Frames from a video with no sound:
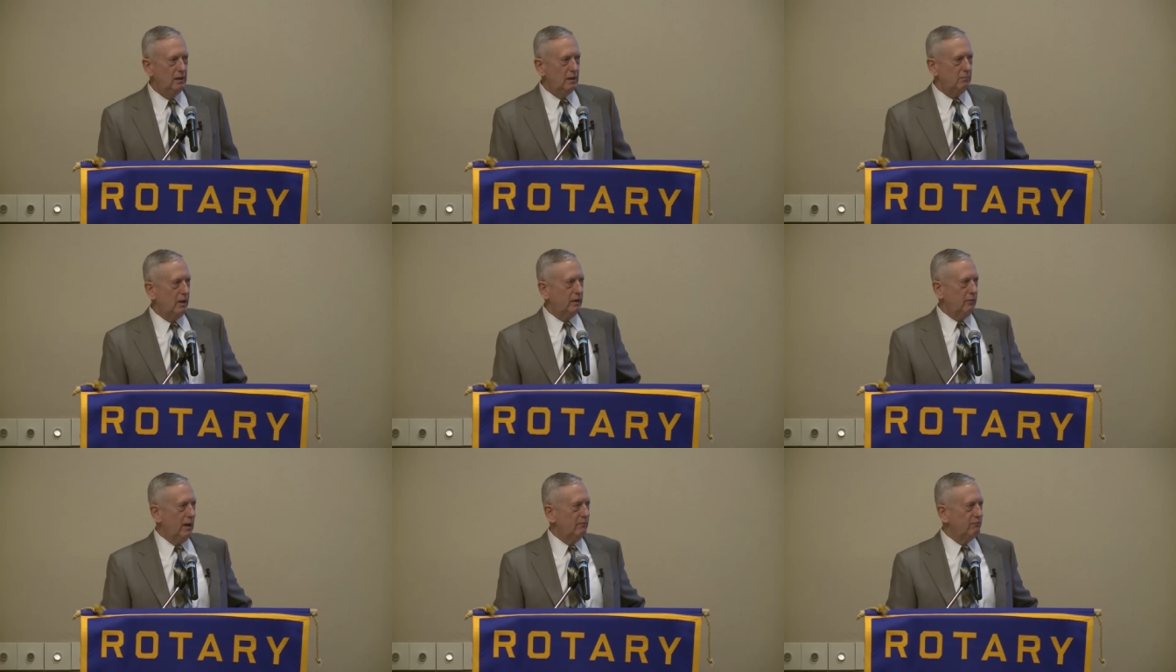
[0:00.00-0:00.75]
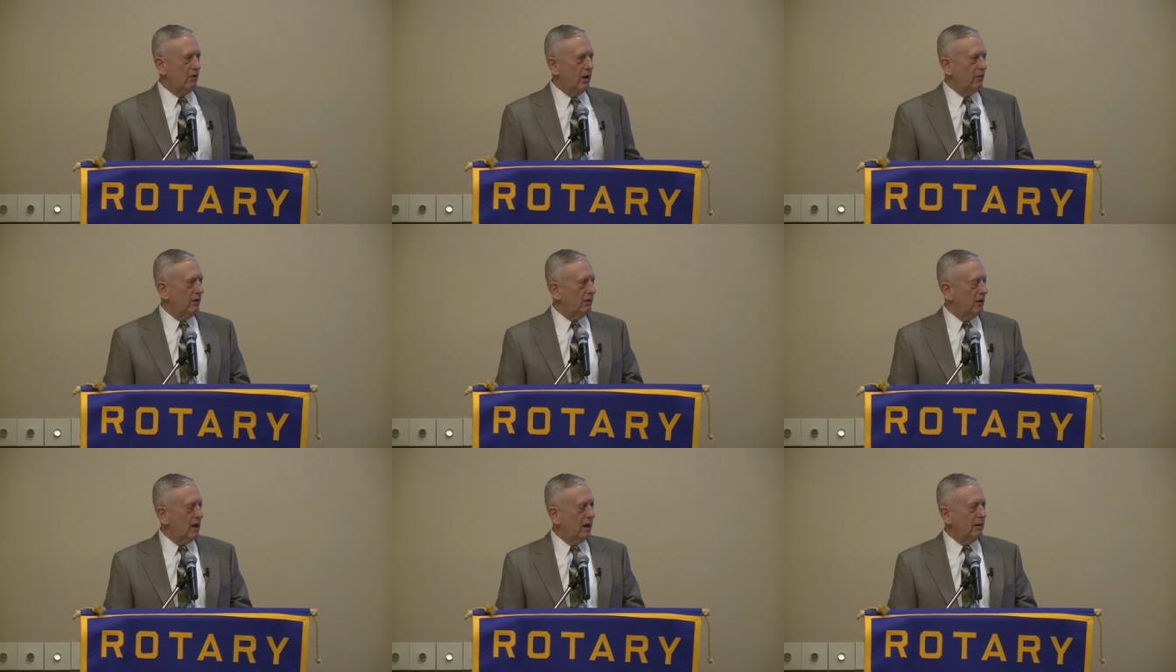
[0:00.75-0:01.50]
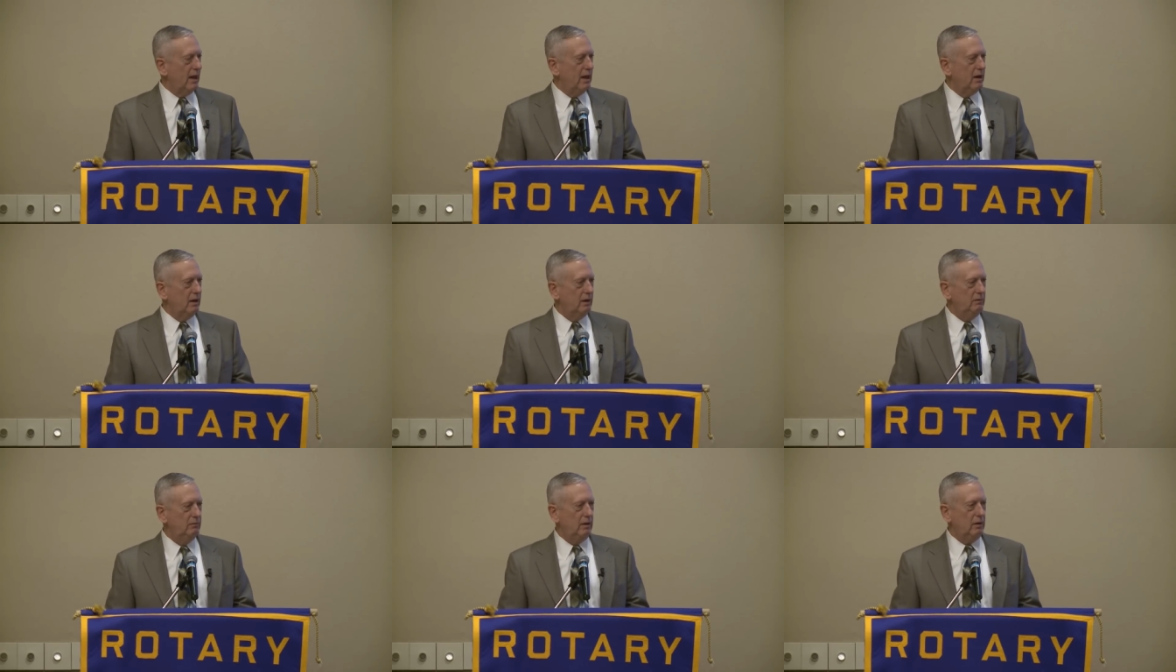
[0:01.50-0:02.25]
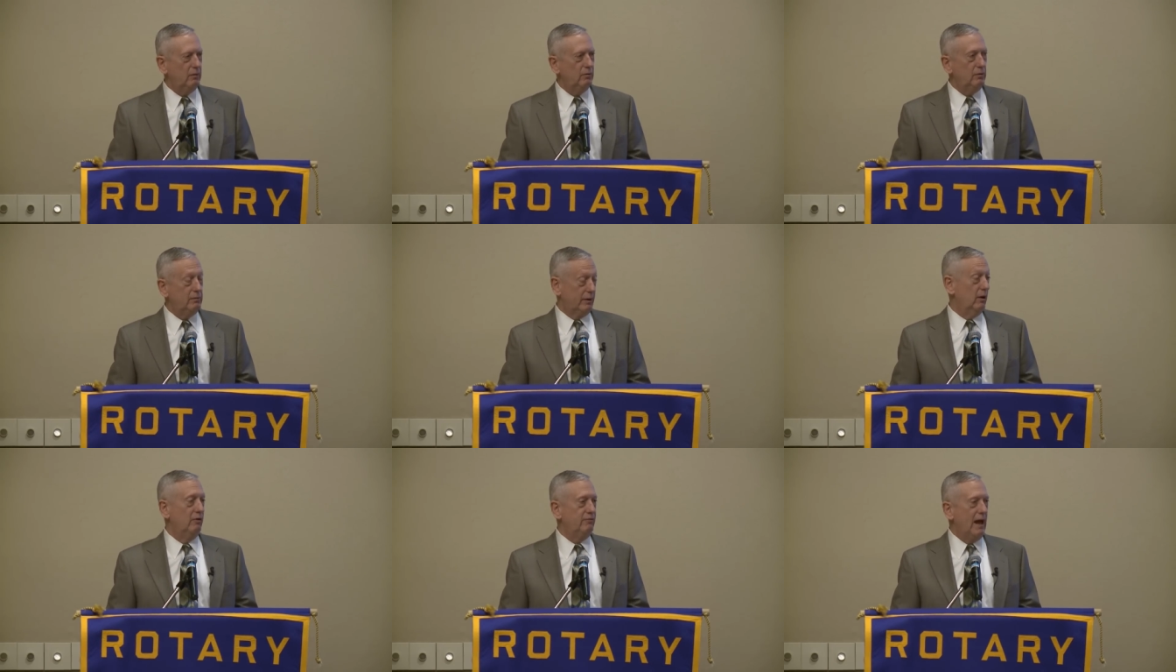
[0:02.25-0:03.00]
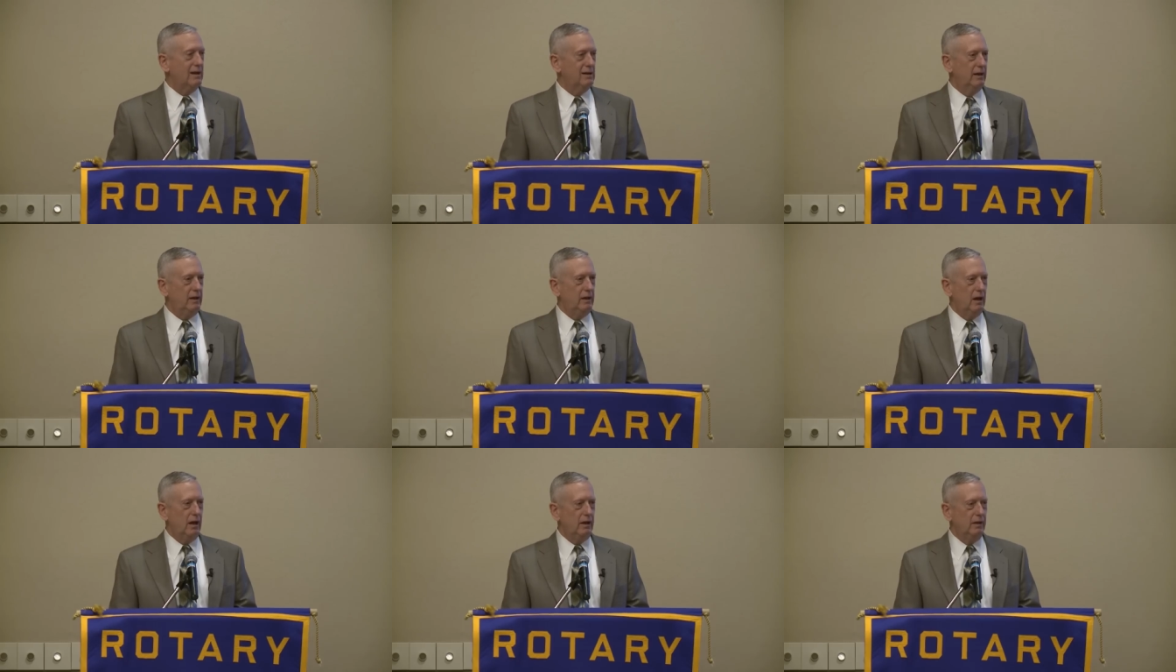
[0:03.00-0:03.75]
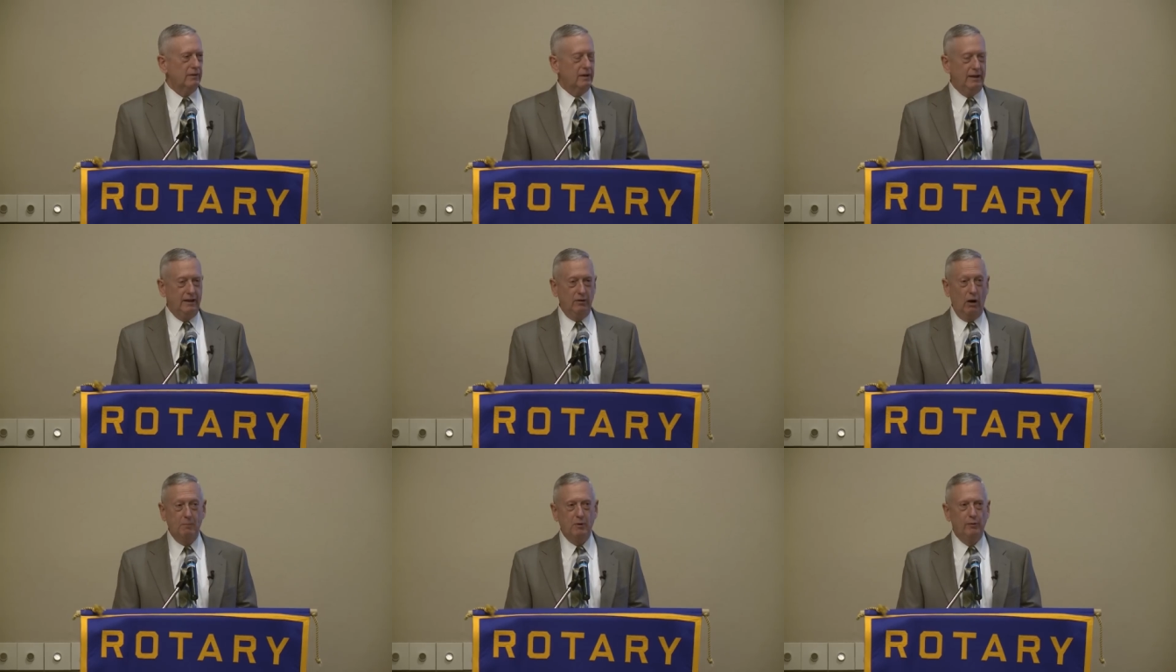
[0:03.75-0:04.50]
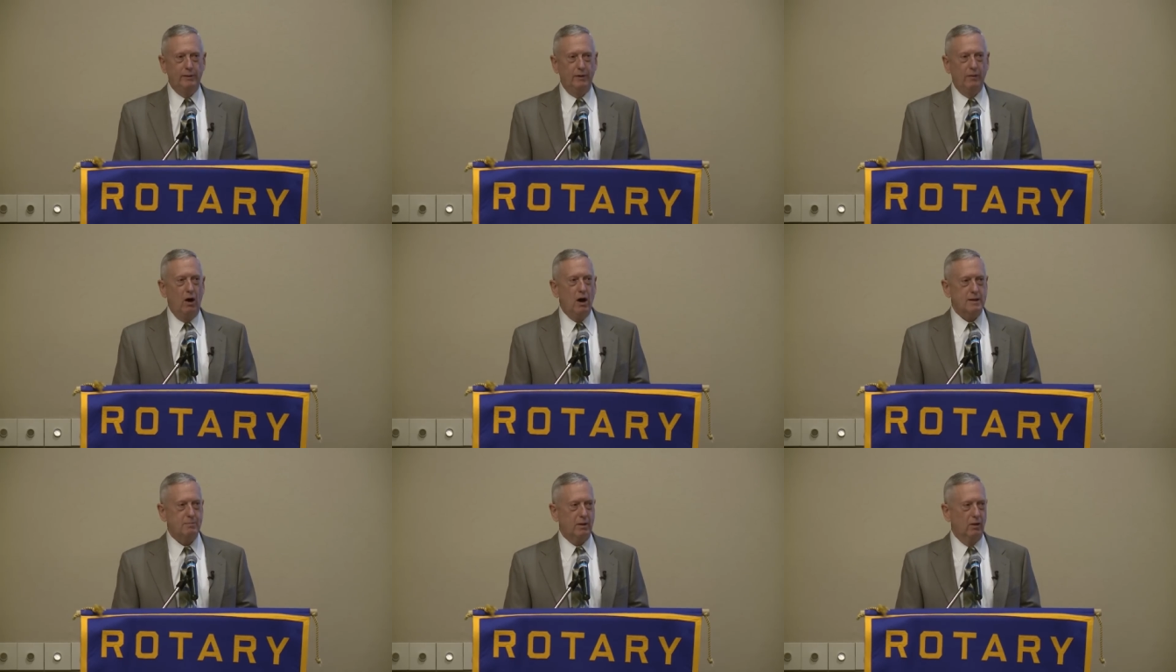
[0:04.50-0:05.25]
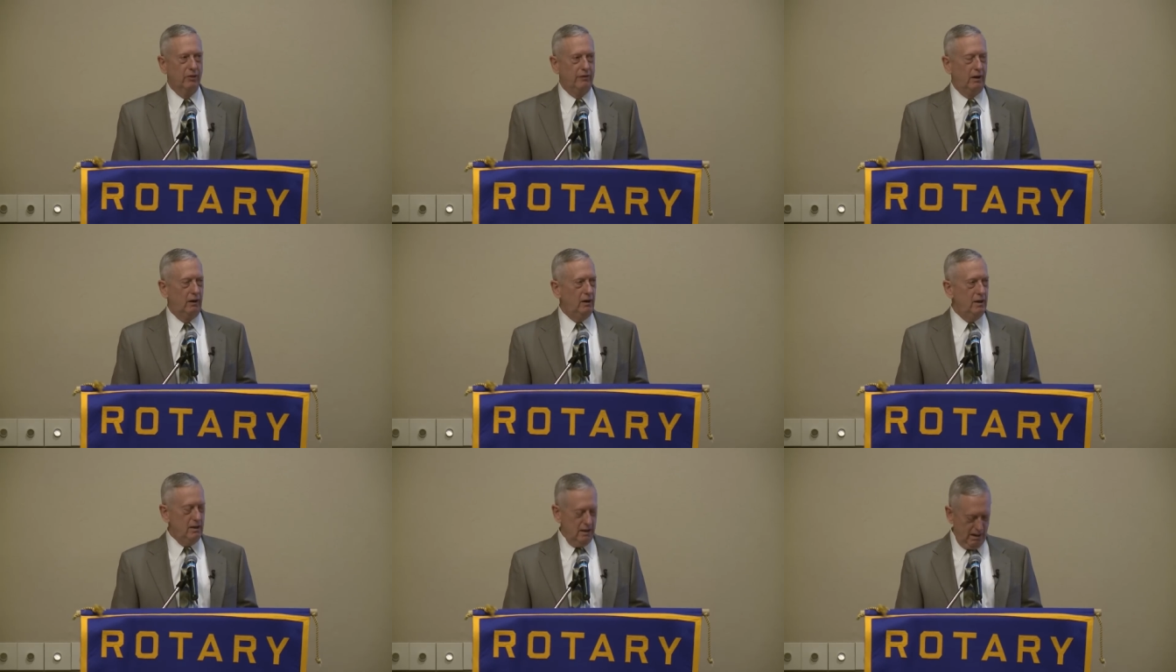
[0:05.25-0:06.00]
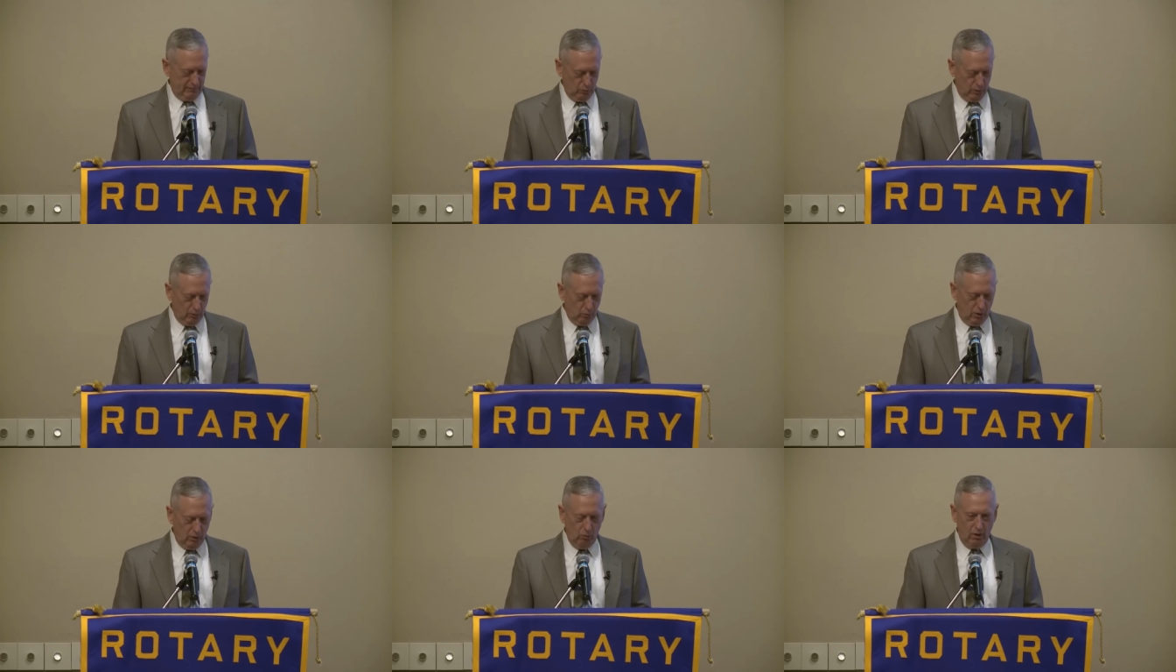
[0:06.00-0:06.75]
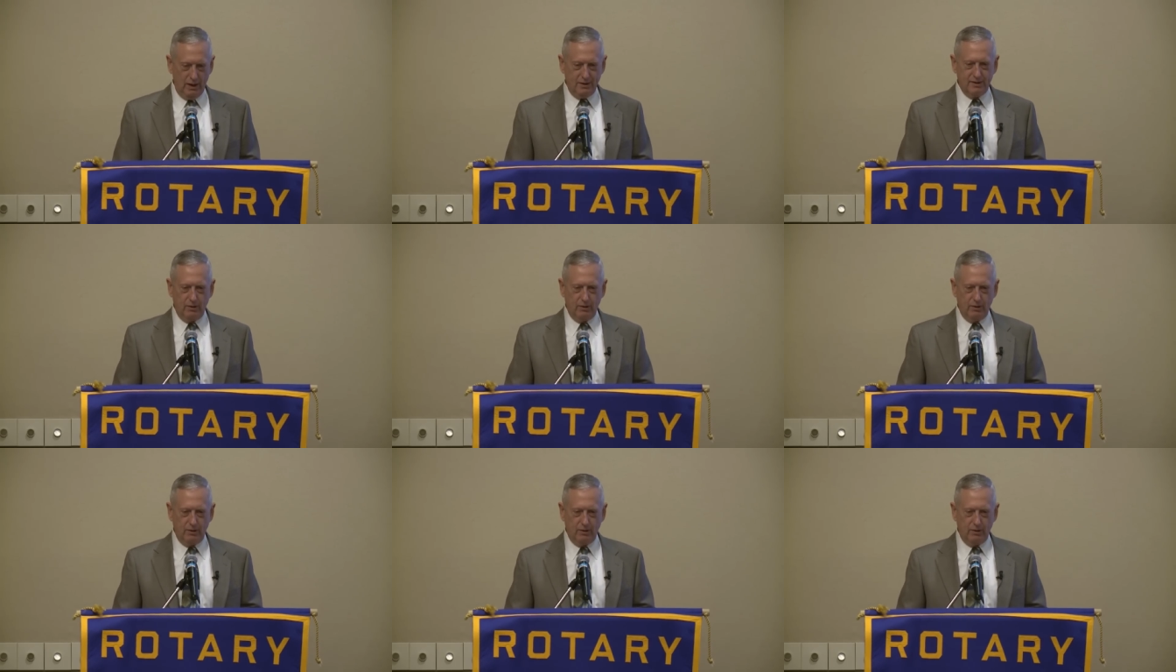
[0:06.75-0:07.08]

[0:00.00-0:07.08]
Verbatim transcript: And my grandfather uh, had a, it served actually uh, in the Canadian Army, was in the hospital there after World War One.